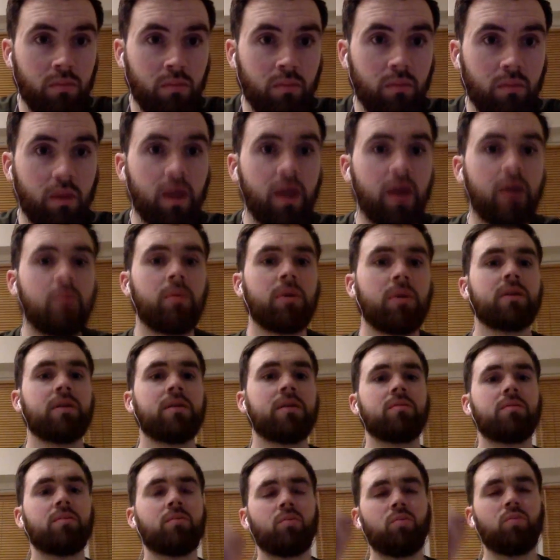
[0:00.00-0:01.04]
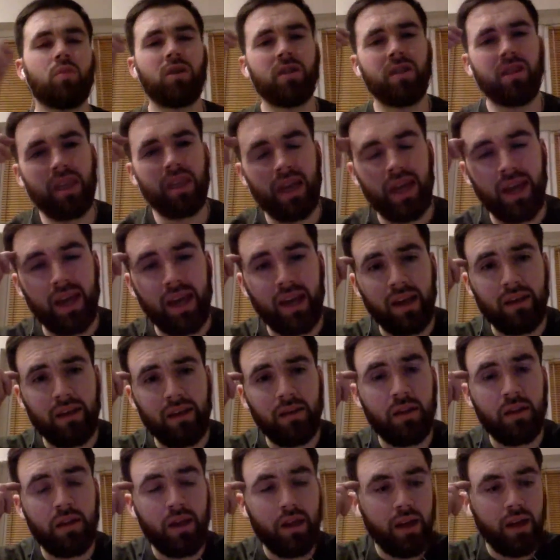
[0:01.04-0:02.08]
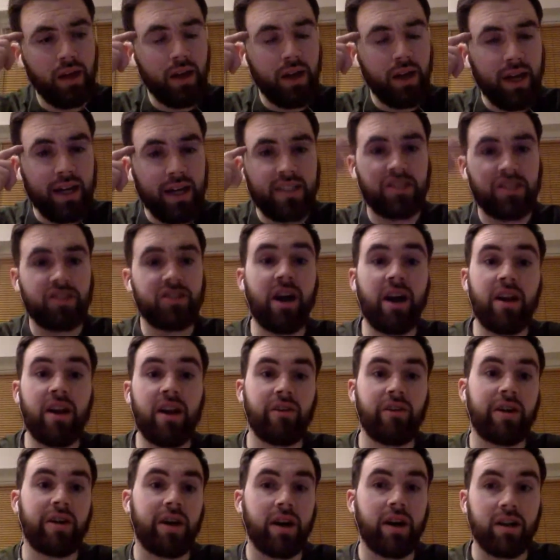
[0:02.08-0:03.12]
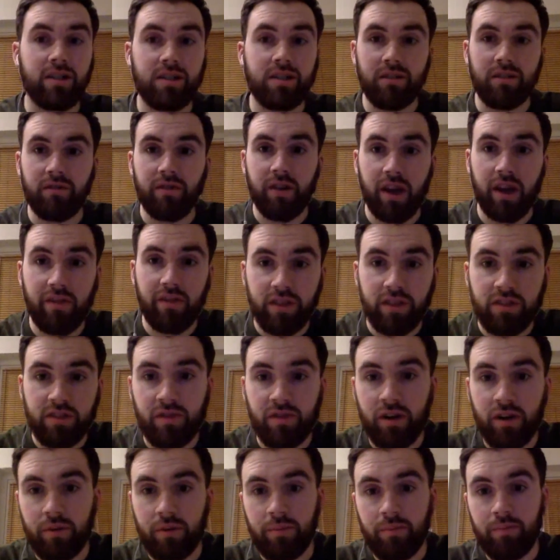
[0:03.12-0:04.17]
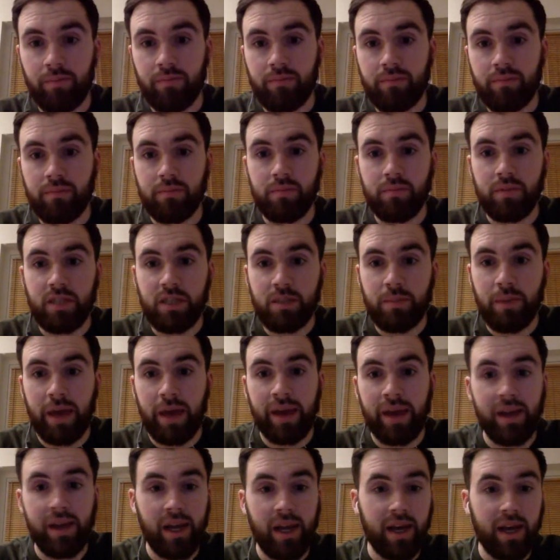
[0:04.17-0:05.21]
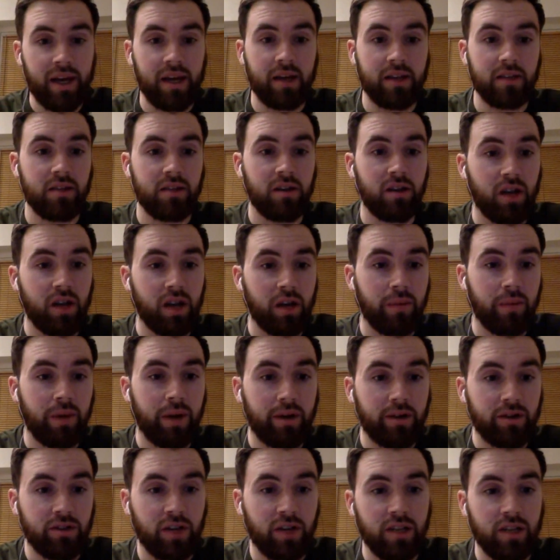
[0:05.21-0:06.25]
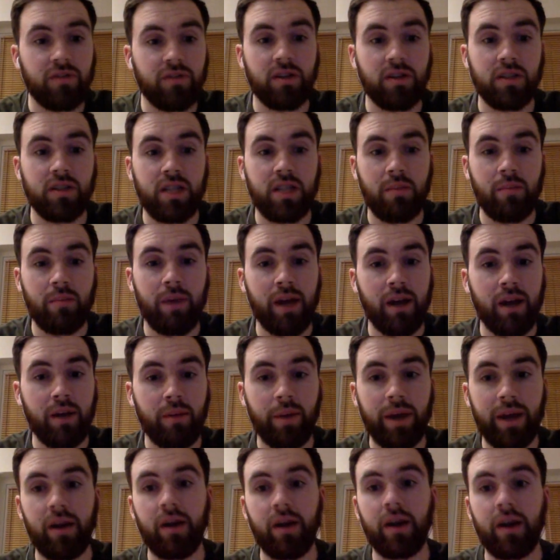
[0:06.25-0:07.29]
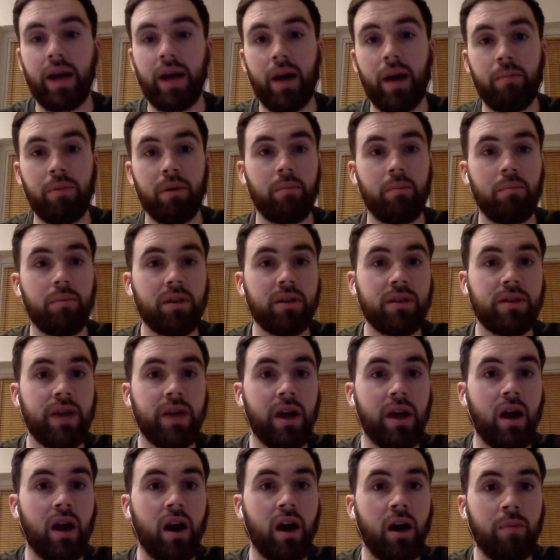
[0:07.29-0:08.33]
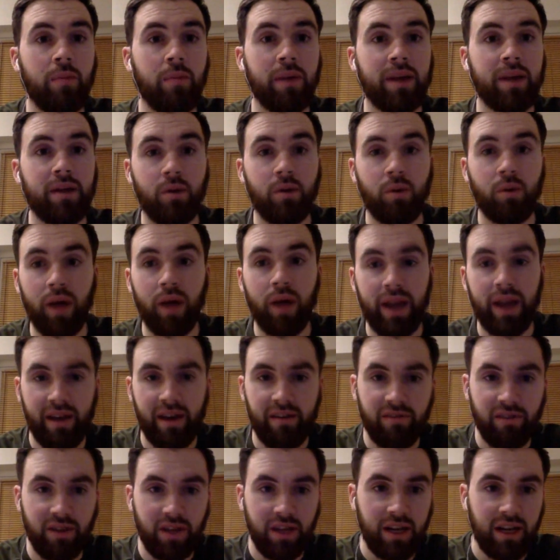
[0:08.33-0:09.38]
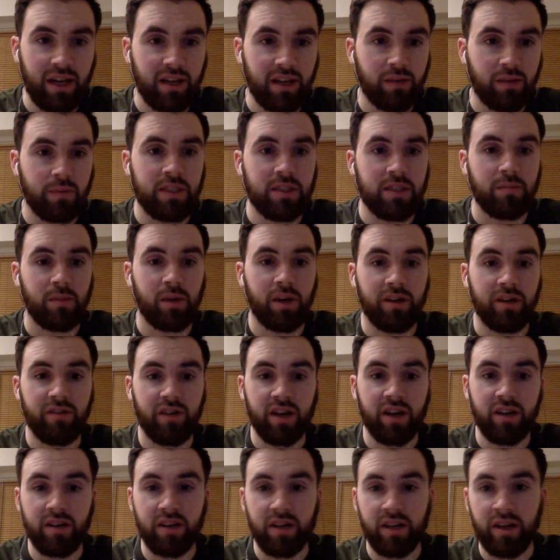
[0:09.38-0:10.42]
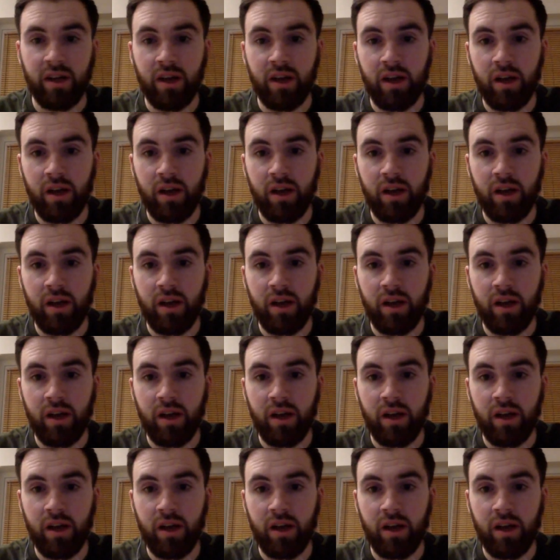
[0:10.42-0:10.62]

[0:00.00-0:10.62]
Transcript: Yeah, well, one thing, it's January, guys, so forgive us for speculating and talking about transfers that may or may not happen, but they are being quite heavily linked with Simone Verdi